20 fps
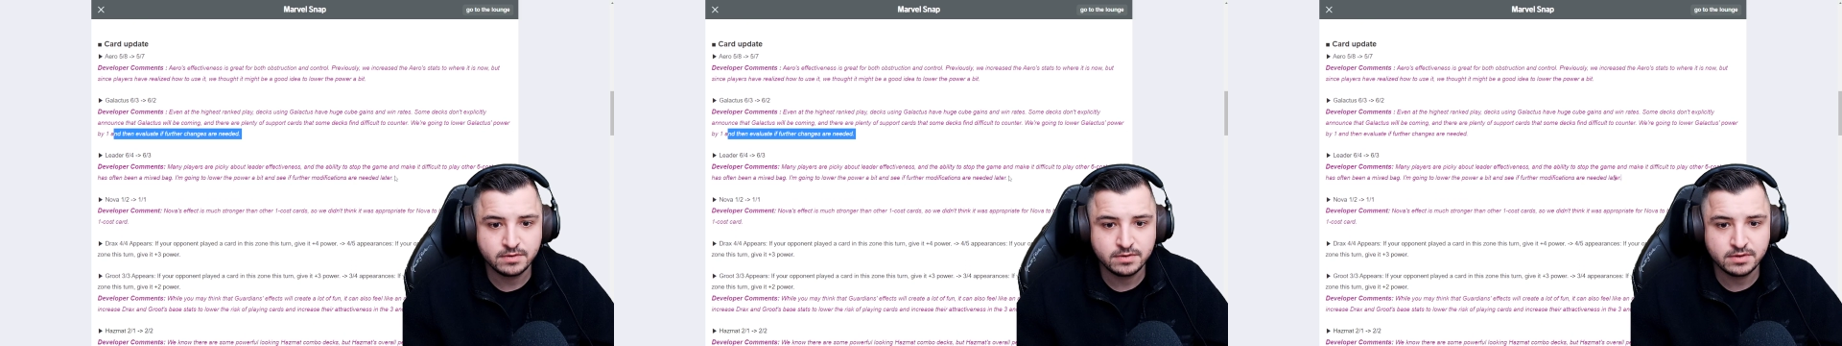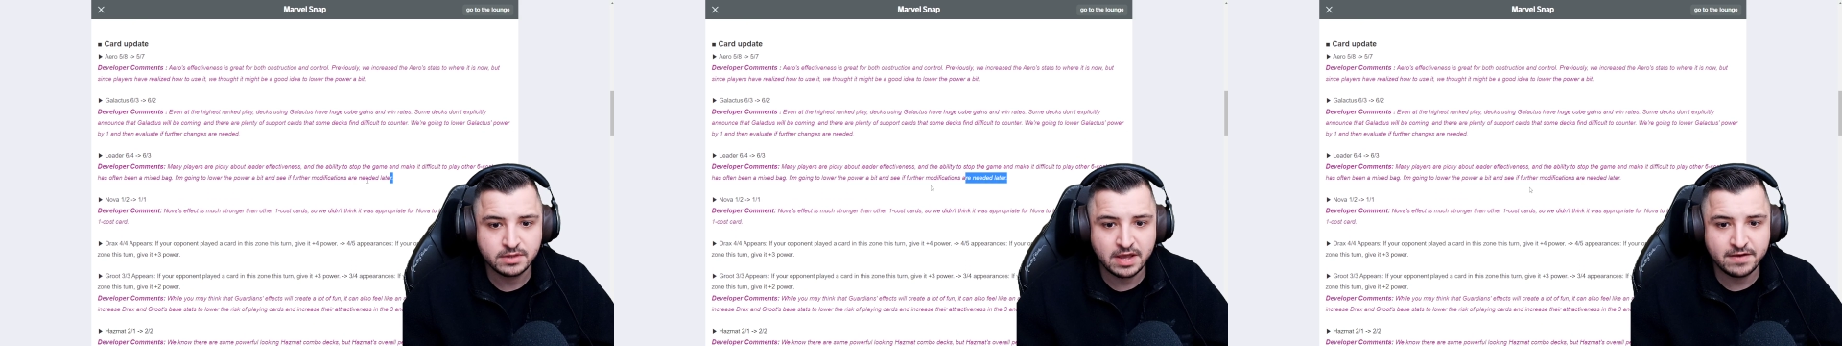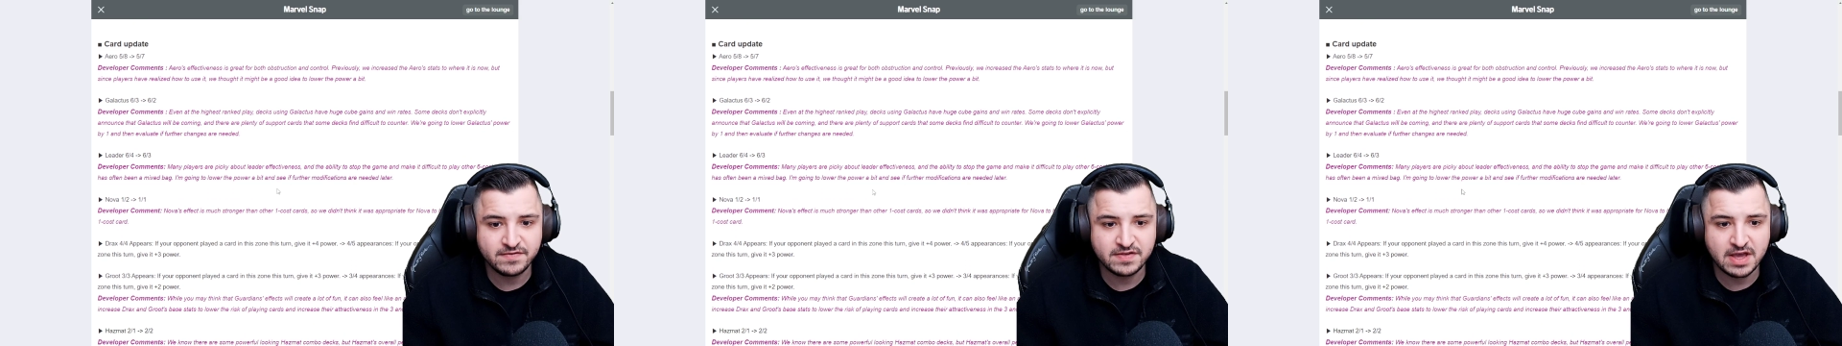
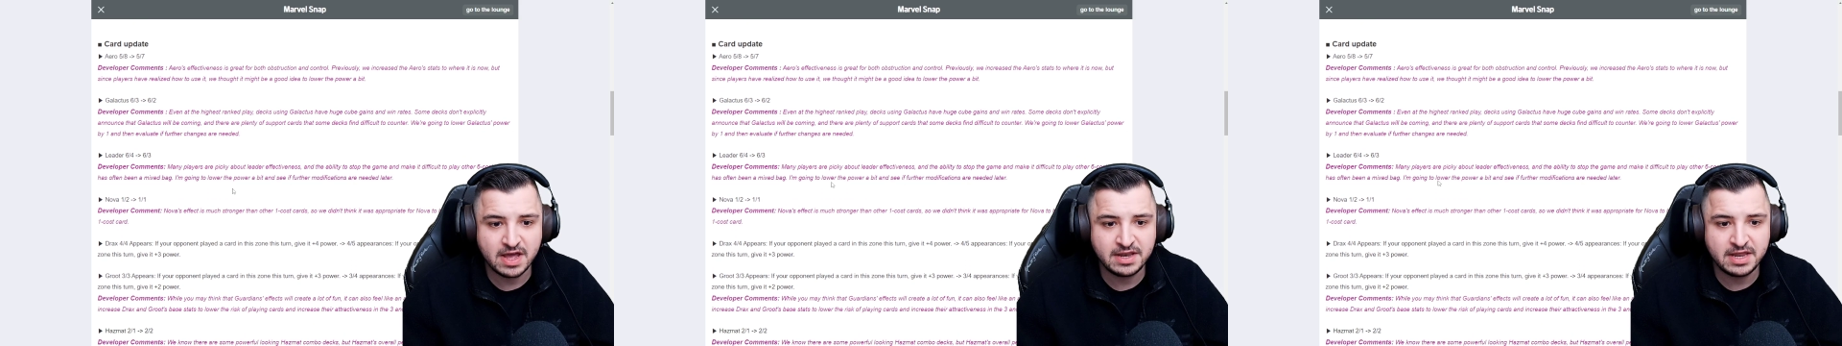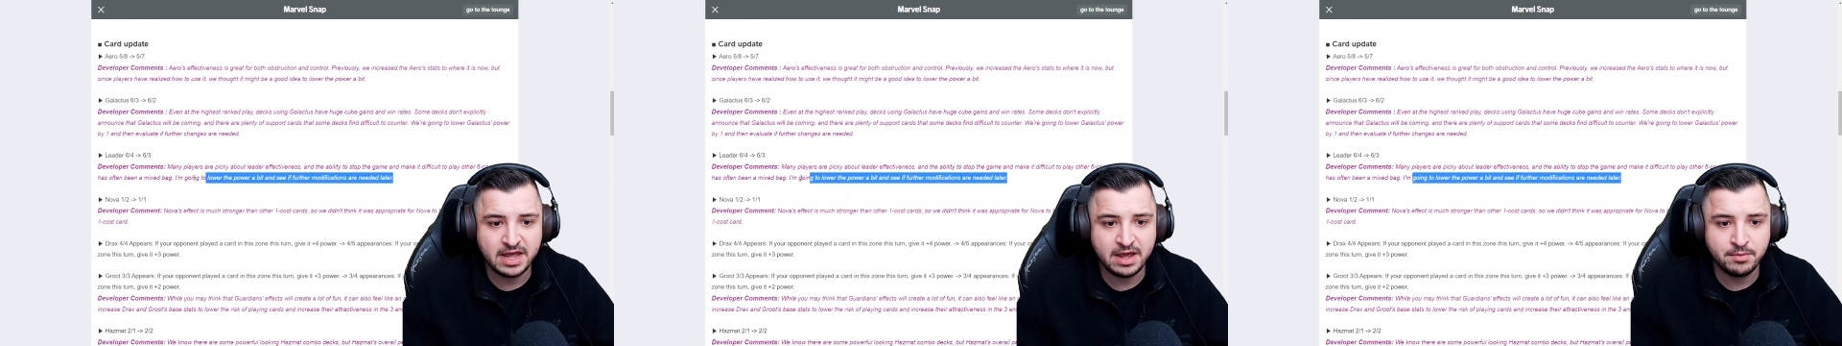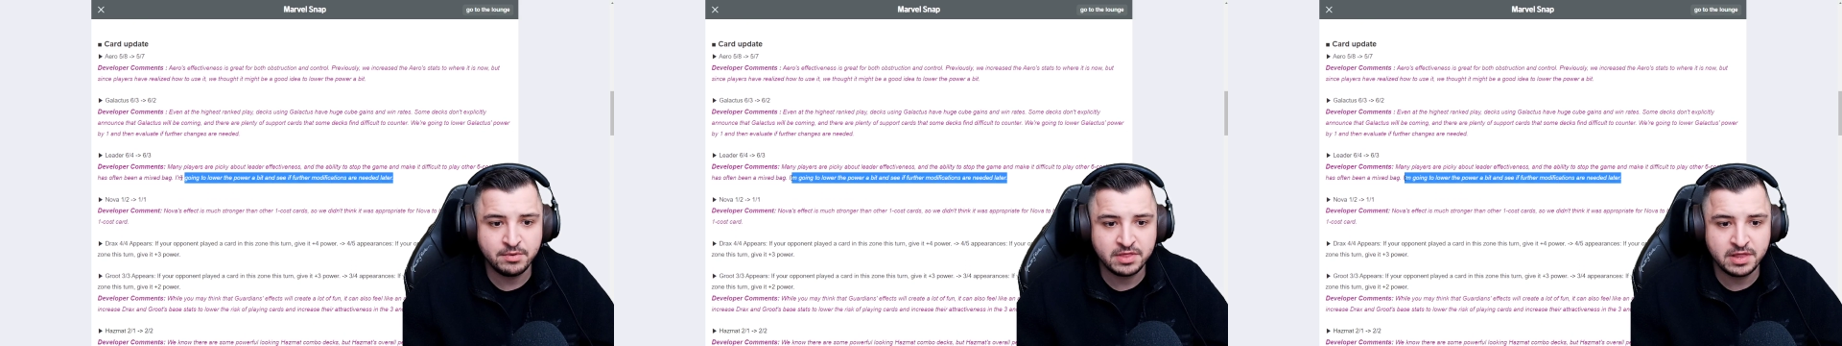they've said
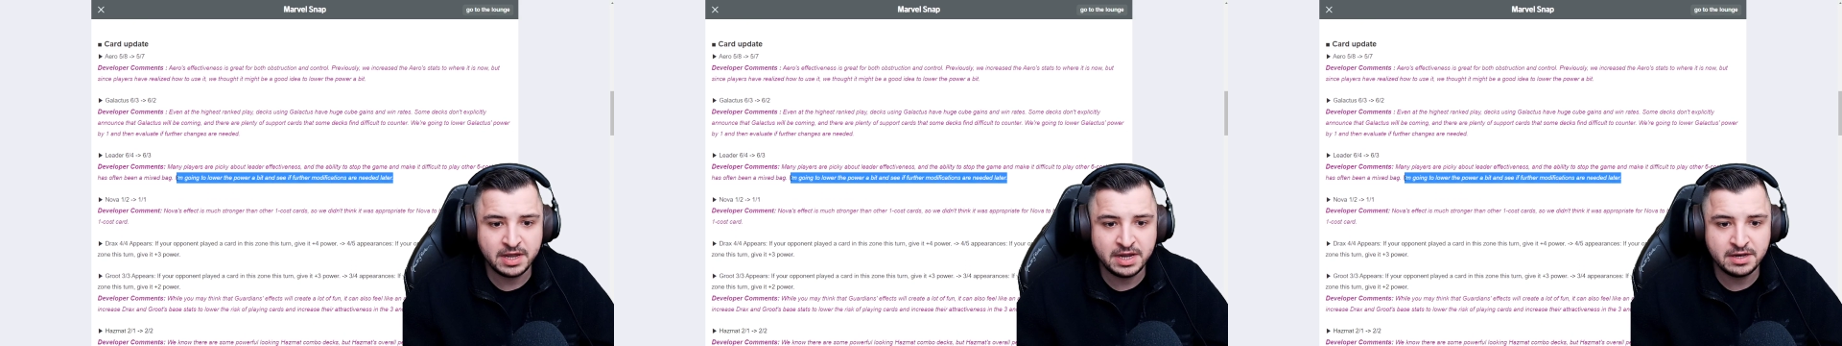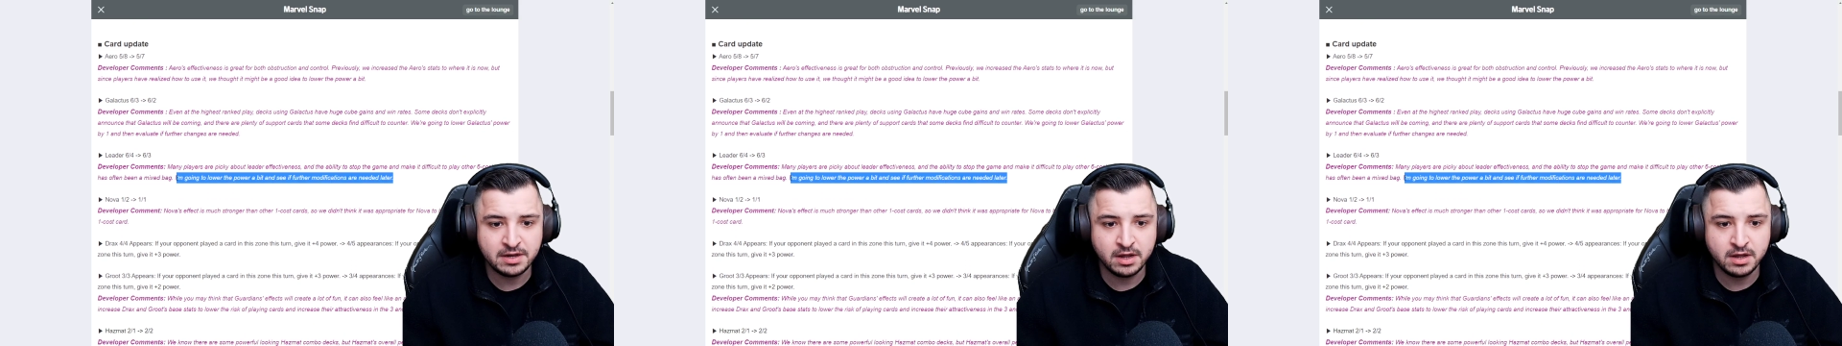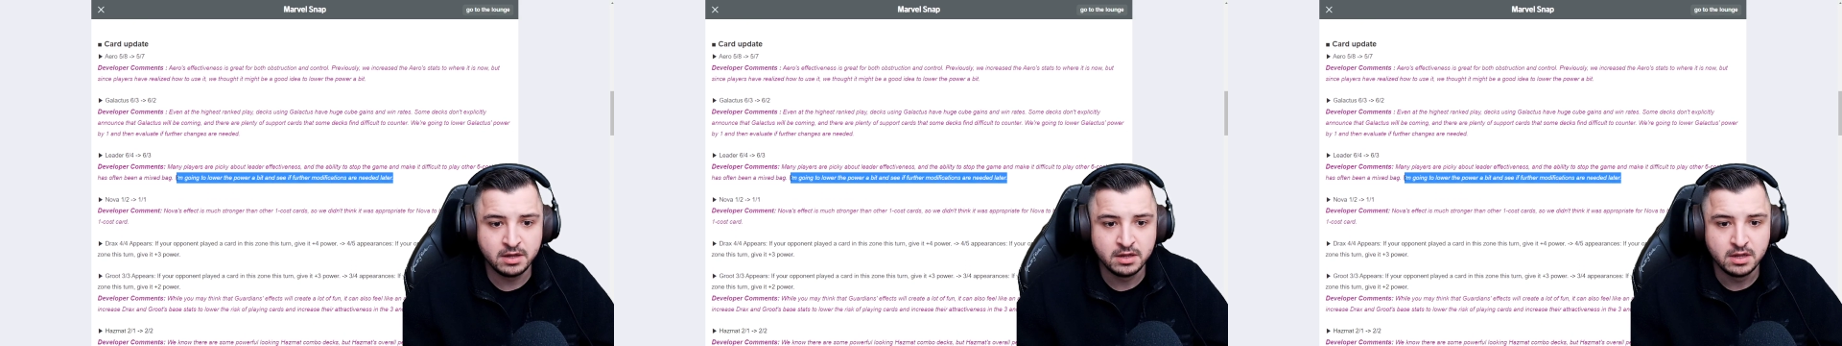here with
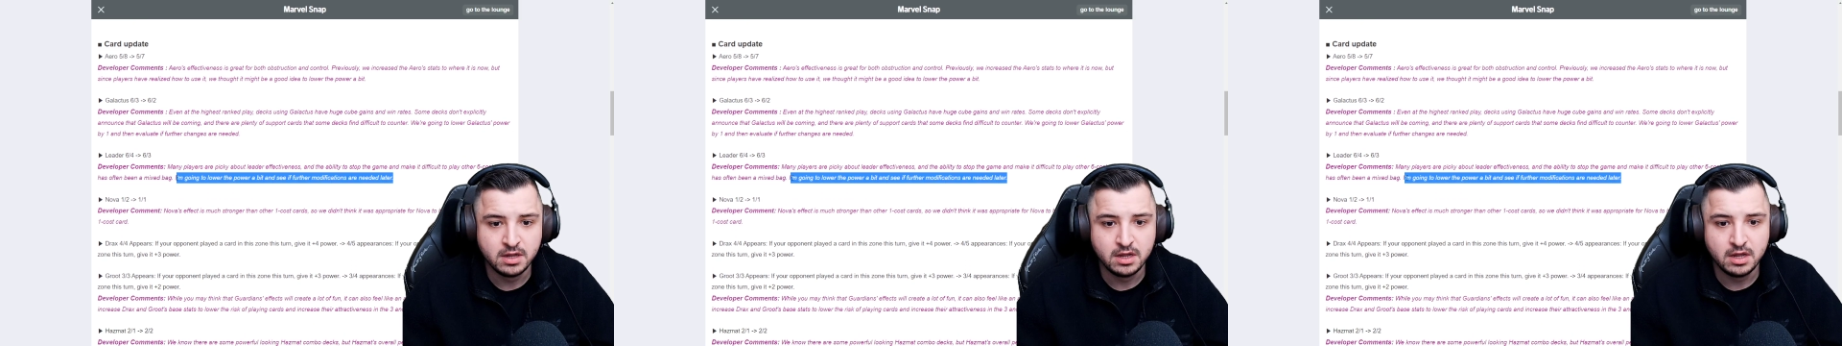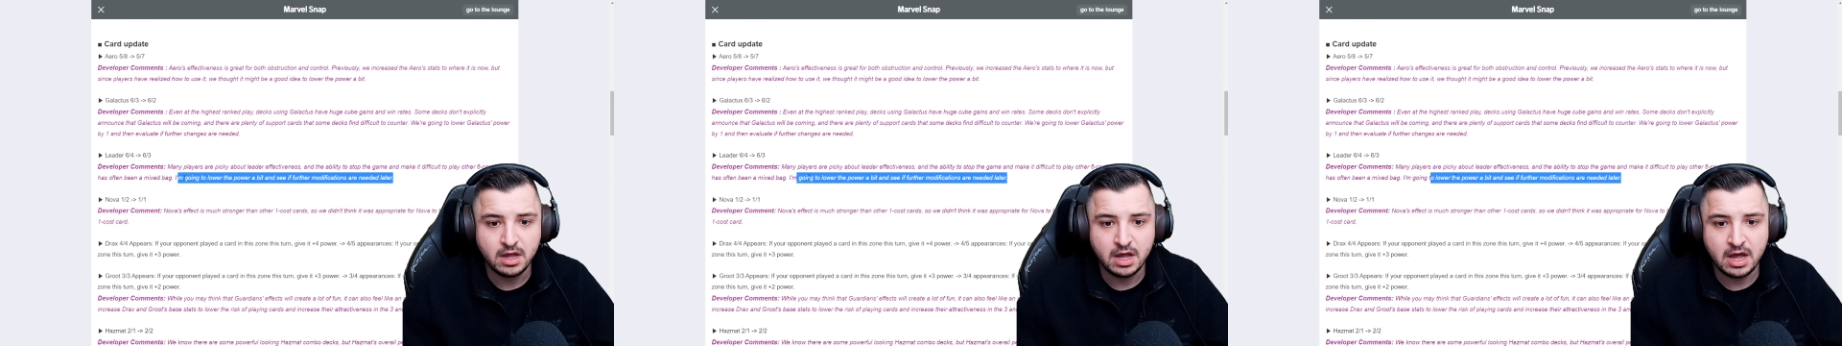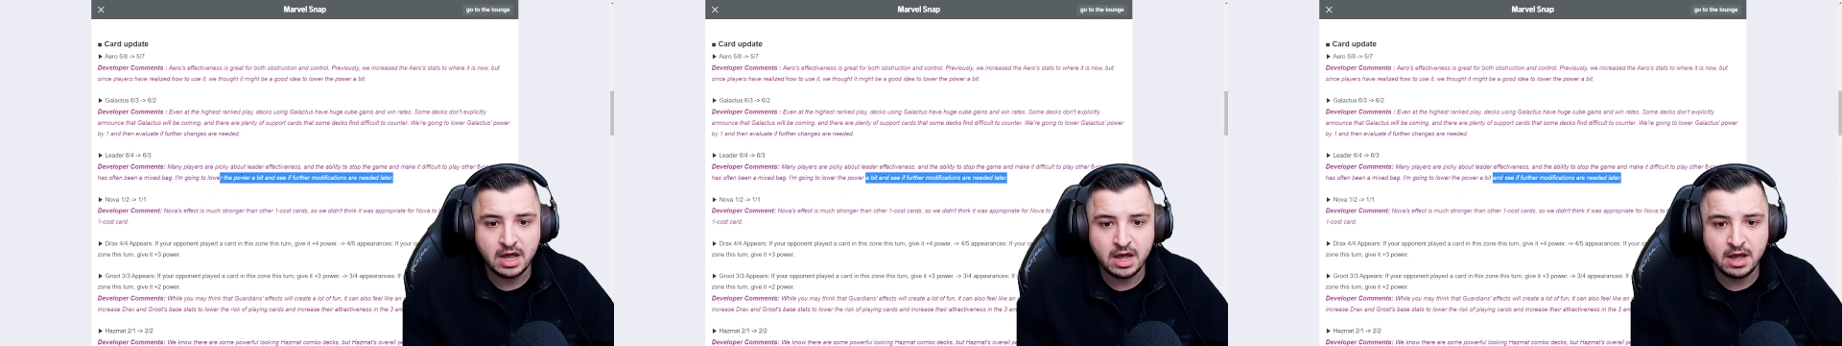Leader
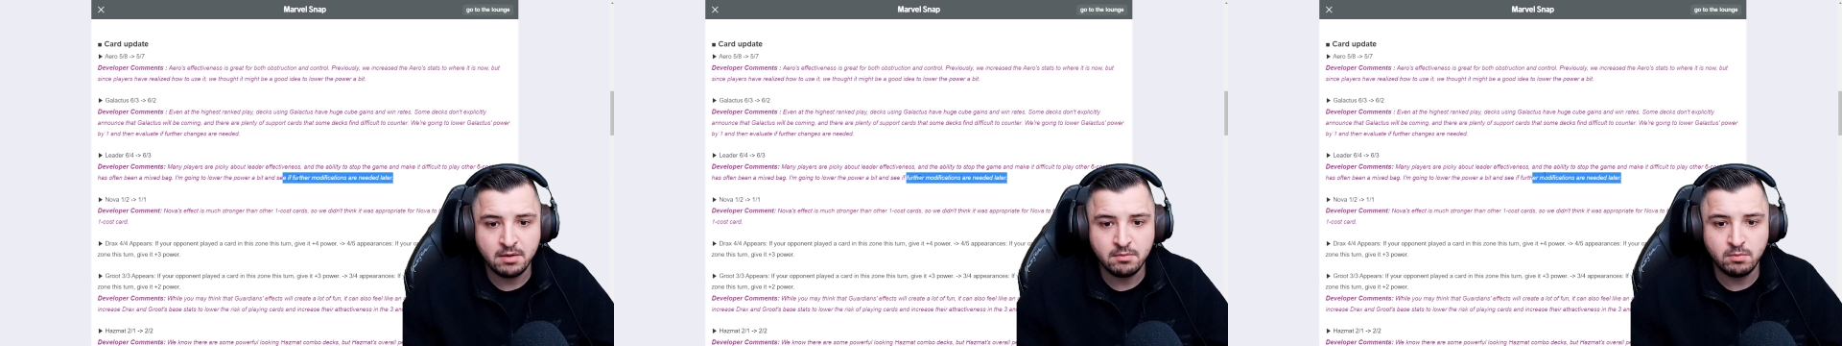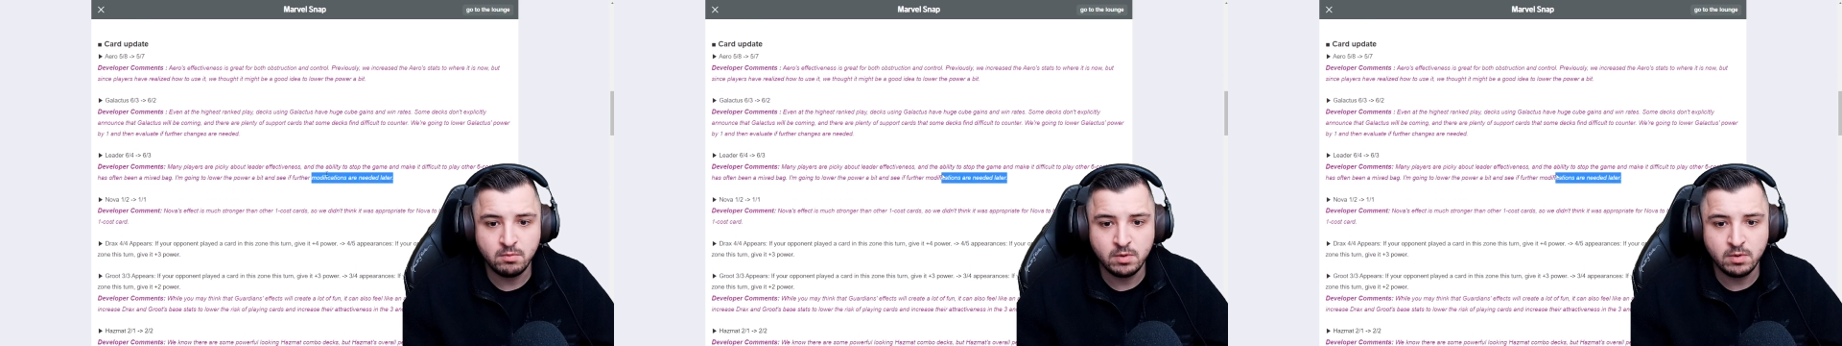uh,